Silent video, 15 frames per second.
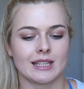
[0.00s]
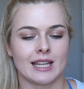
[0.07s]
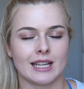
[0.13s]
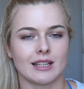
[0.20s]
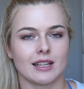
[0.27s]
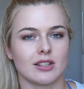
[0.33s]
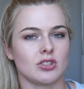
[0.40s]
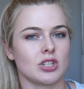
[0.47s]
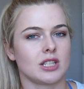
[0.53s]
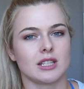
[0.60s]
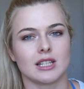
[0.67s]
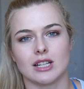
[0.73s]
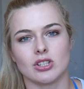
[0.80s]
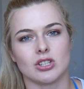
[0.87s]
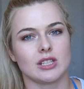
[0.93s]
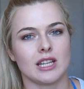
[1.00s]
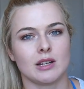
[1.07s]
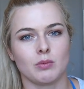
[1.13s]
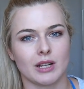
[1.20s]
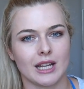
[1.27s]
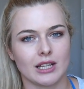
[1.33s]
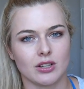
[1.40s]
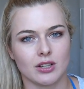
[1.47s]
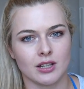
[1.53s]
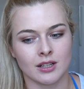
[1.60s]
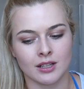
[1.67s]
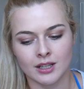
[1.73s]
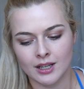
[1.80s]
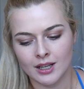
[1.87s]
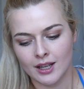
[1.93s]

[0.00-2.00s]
Like, I just did what I could.